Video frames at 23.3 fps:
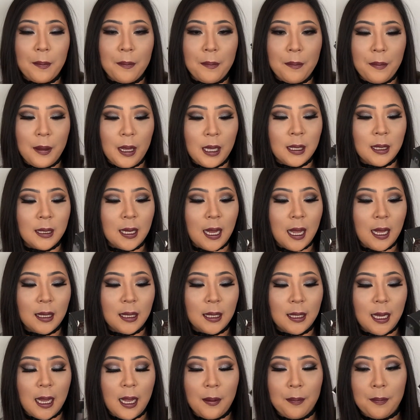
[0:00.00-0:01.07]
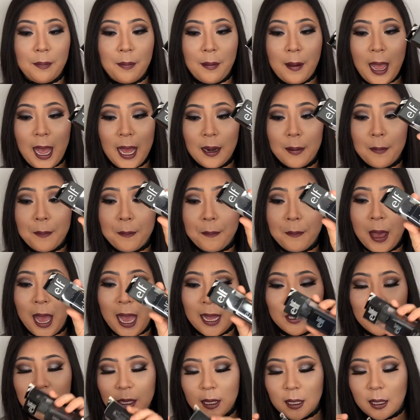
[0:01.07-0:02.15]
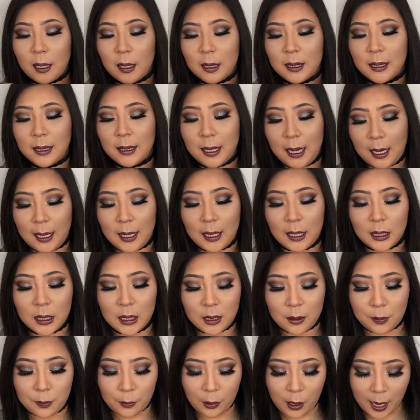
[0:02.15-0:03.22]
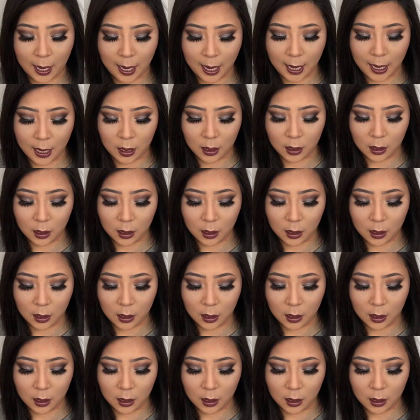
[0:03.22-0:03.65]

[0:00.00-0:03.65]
Mist and Scent Matte Magic Setting Spray.